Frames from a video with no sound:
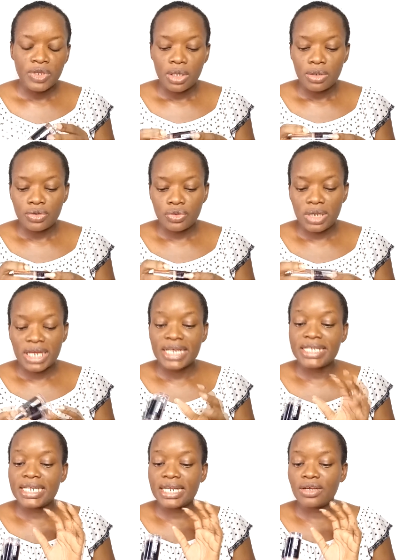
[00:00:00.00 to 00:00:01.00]
So like I
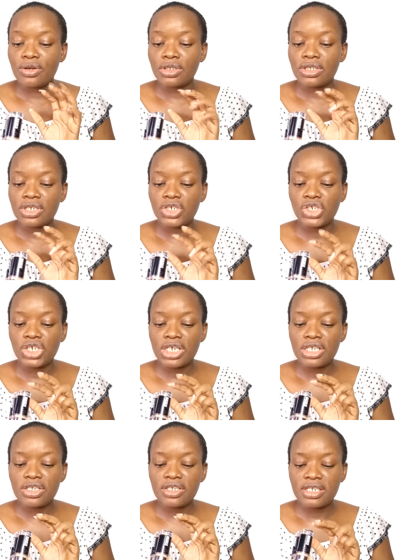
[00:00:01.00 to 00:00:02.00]
said, I got the
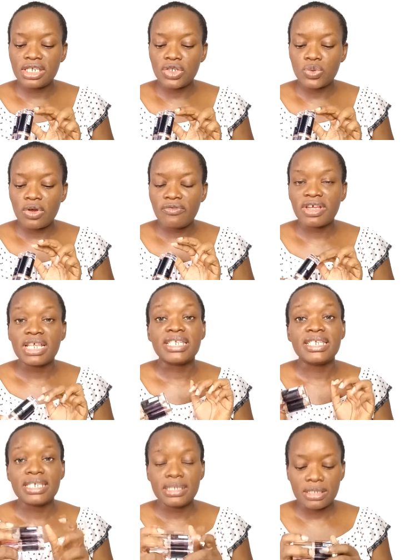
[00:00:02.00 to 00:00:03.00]
shades C12 and
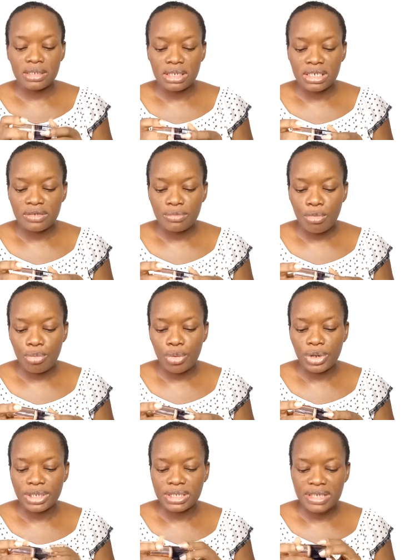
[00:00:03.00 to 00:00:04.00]

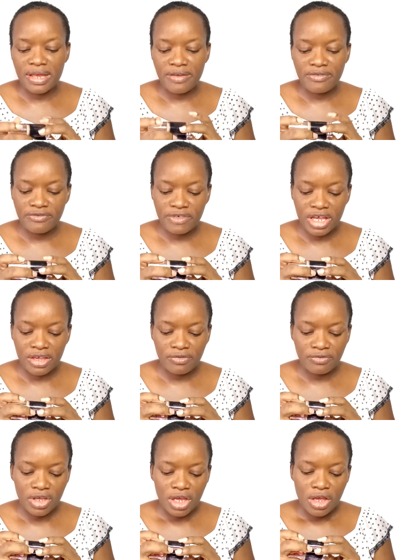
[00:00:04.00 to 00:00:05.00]
C13.5.
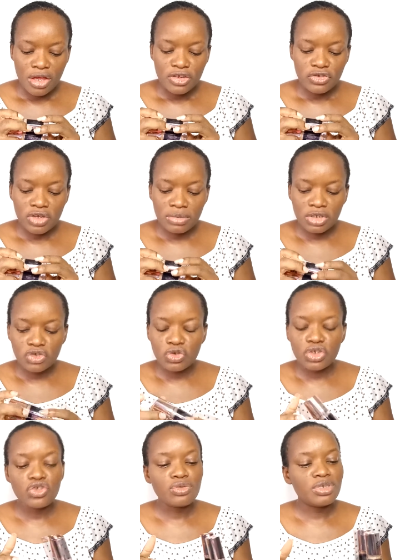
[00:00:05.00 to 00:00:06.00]
So I'm just
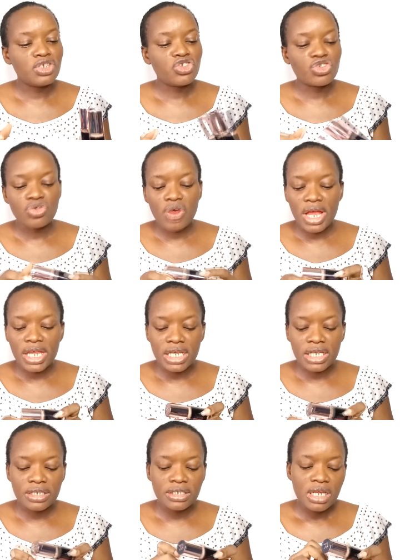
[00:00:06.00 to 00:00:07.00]
going to be
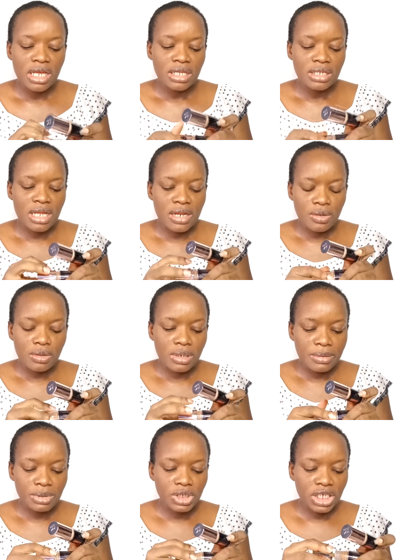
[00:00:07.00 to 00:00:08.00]
trying. I don't know,
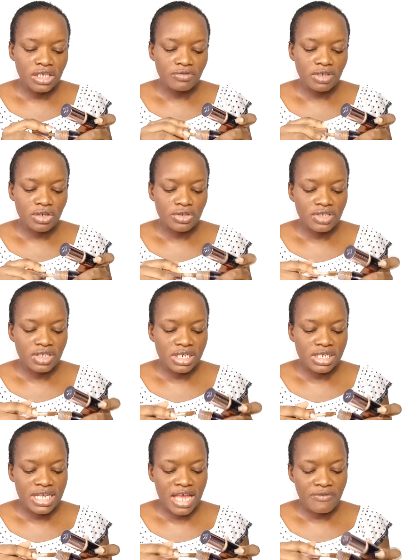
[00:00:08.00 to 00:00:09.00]
let me check if the
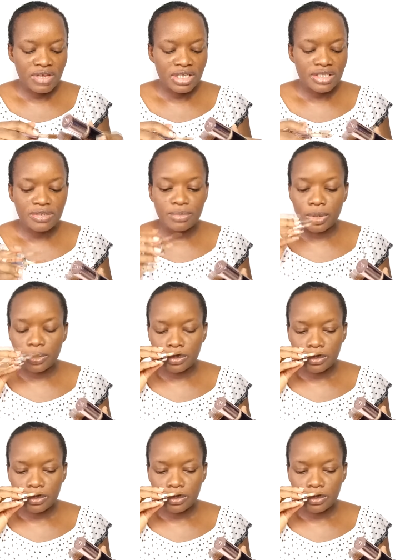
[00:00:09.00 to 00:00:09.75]
concealers have any smell.